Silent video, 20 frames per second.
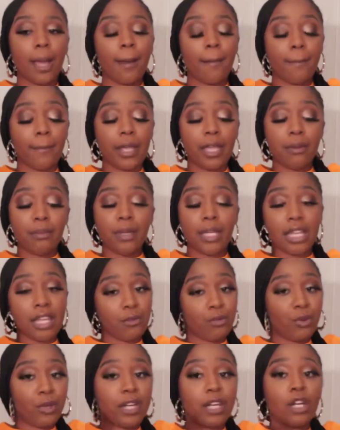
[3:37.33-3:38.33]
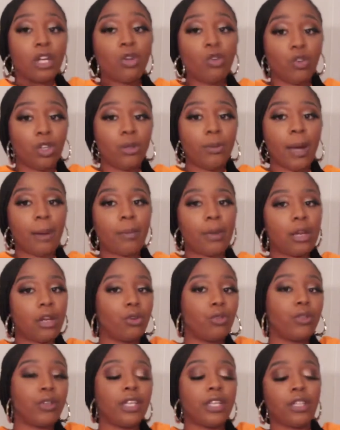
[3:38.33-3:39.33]
meet me, if we're in a group, I'm going
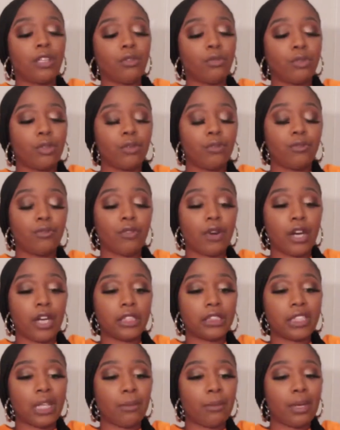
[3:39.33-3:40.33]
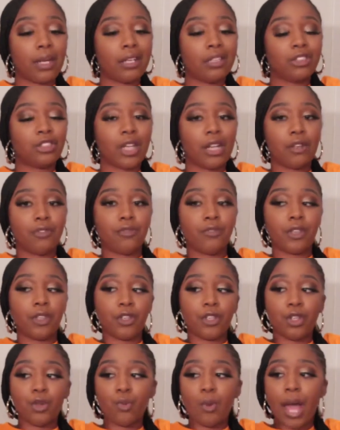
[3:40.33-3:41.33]
to read the room first. I'm going to try to fill
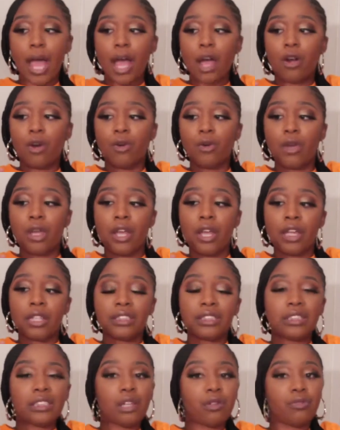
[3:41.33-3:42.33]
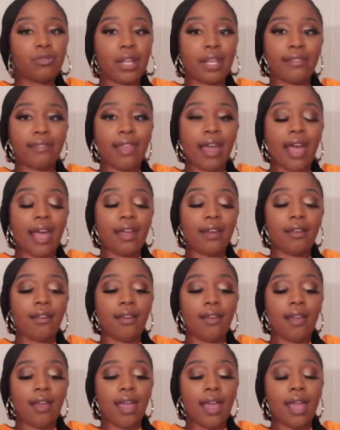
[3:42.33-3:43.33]
you out stuff like that.
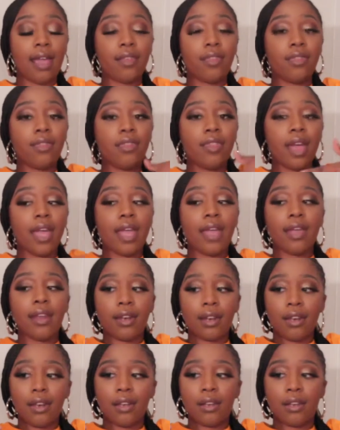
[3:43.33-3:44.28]
And then